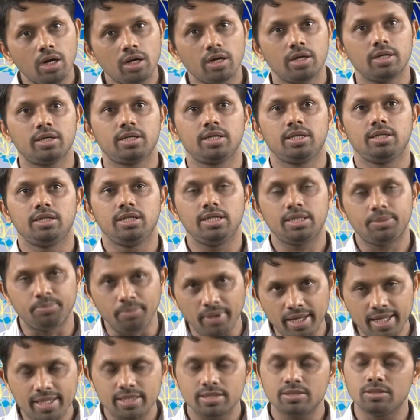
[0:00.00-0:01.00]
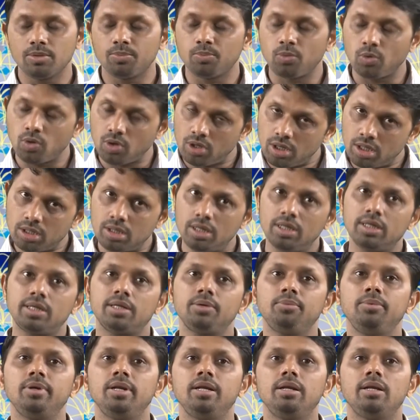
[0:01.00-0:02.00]
country, it means the poorer
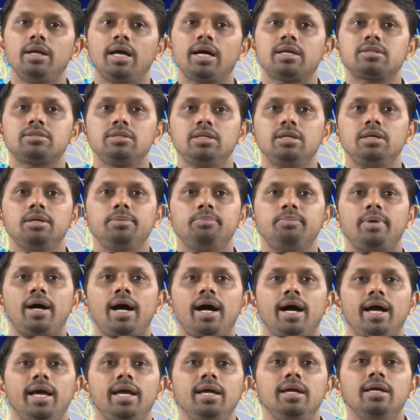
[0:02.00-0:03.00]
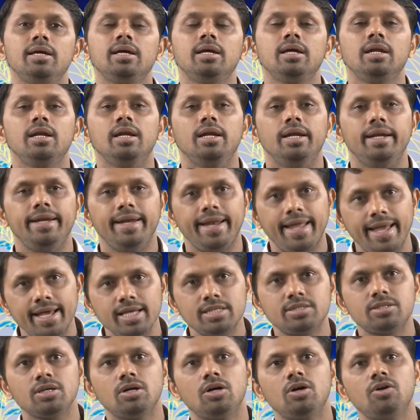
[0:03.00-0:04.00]
country will actually buy
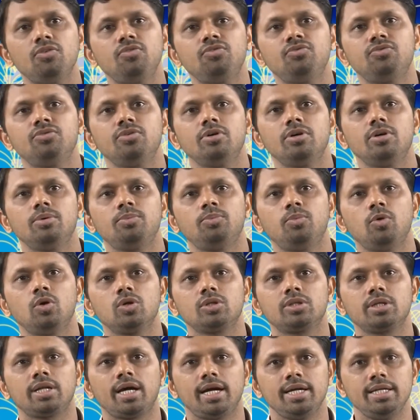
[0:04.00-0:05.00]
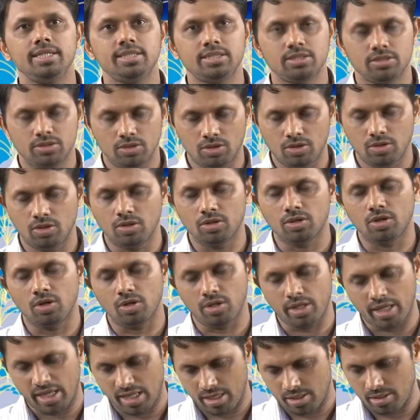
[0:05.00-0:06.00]
less of both rice
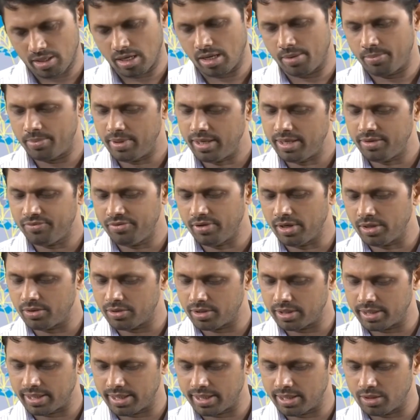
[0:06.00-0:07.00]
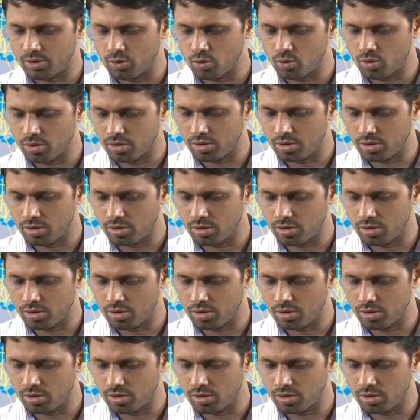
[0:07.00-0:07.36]
or airplane, if you are taking two